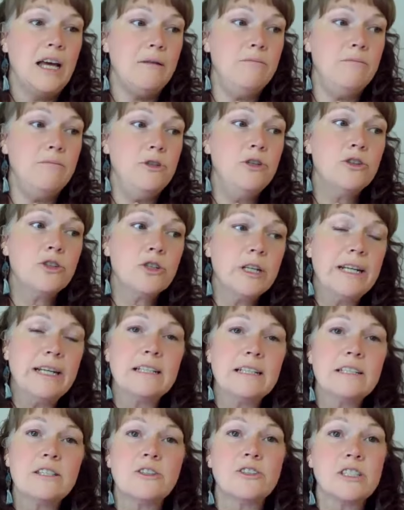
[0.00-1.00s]

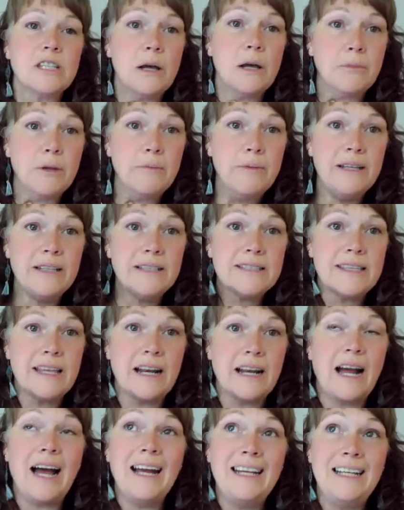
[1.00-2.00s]
nutrients or
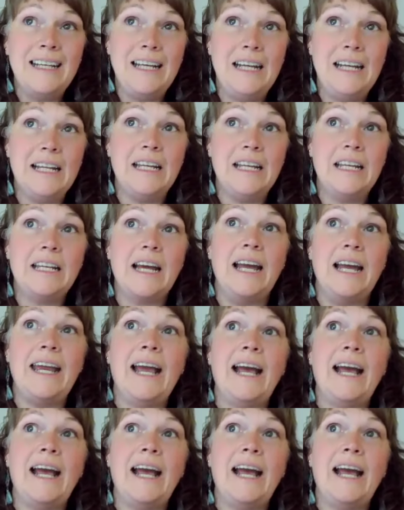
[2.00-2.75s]
supplements that I needed.